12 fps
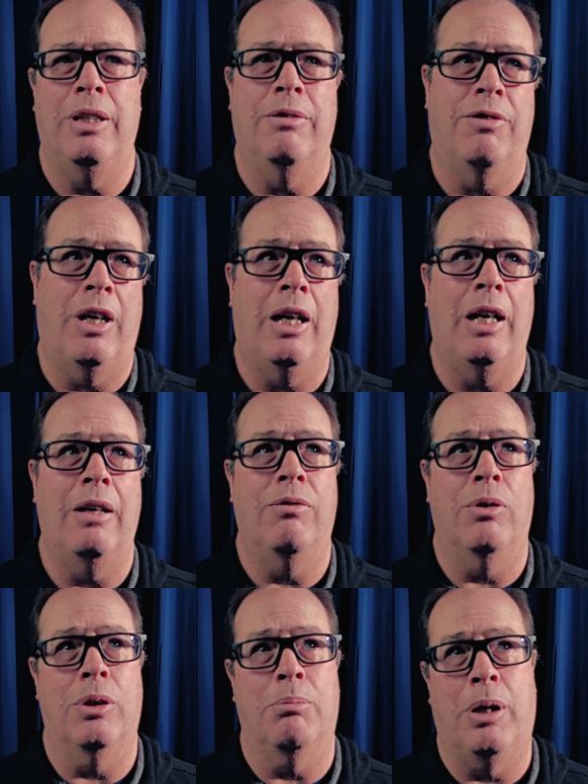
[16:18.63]
the 5,
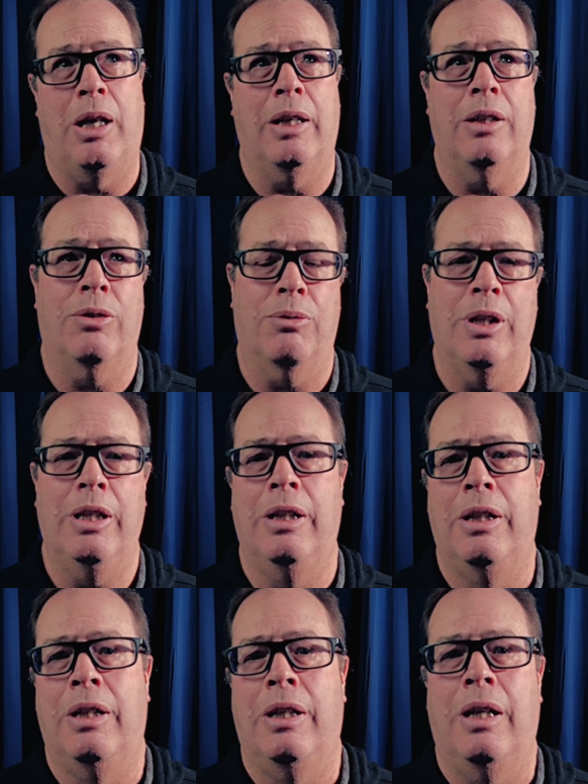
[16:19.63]
or the Pocket 3,
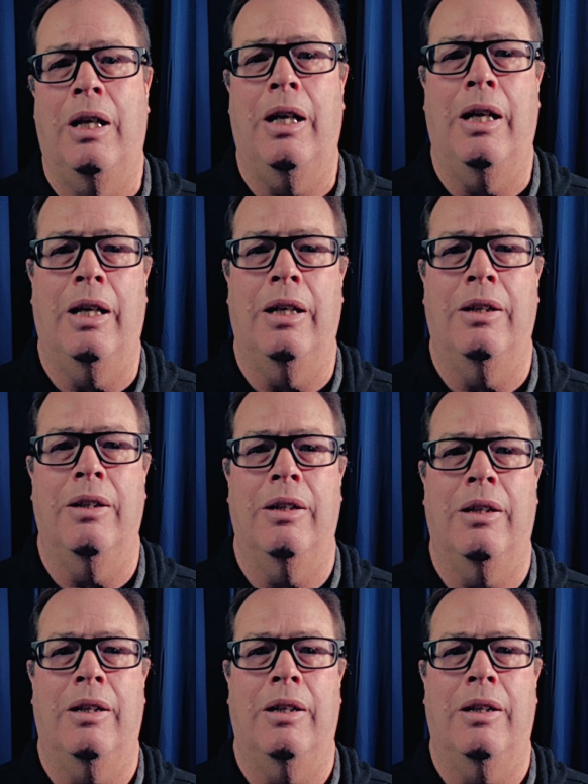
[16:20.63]
and